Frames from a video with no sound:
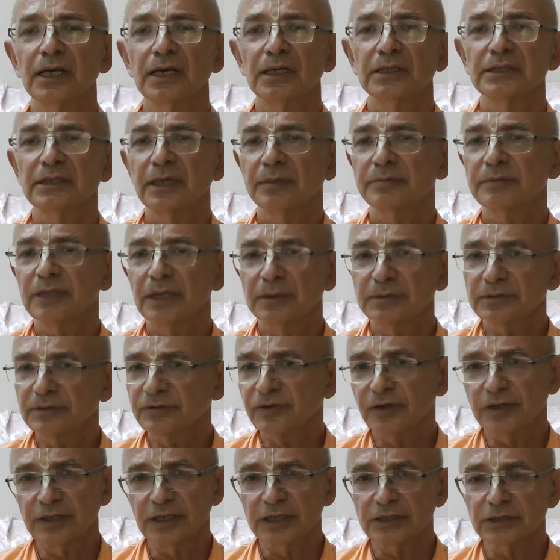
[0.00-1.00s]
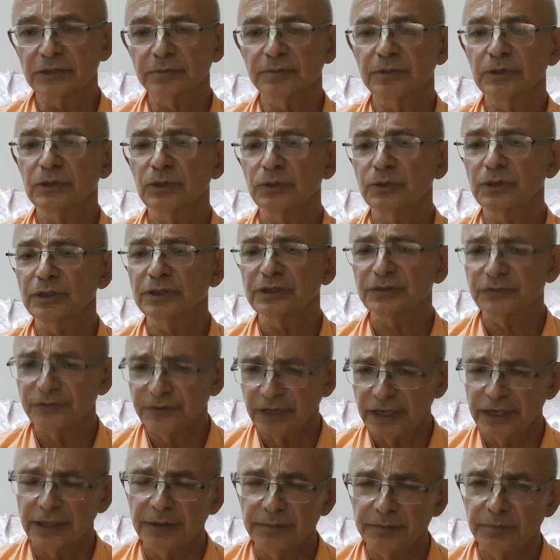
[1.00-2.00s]
Sometimes varnashrama duty is
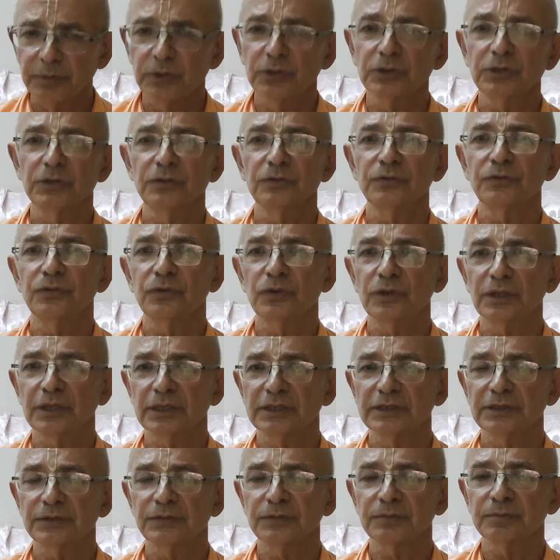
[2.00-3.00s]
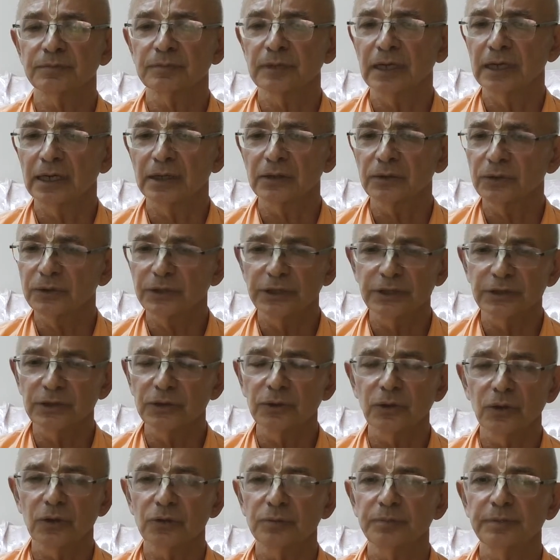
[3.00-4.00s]
very important for us, according
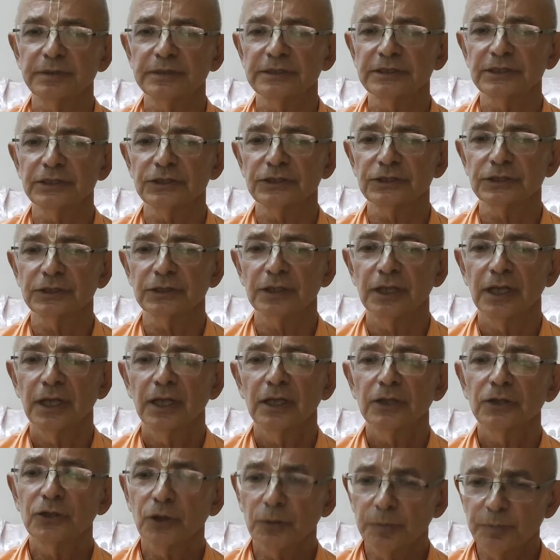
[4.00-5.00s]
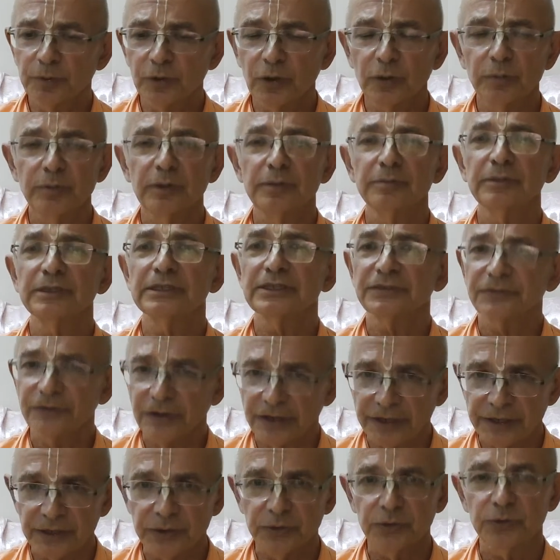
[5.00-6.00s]
to our position. No problem, it's
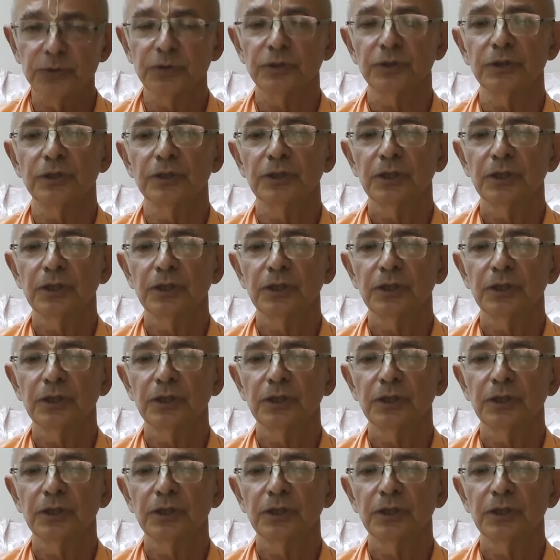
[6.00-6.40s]
very good.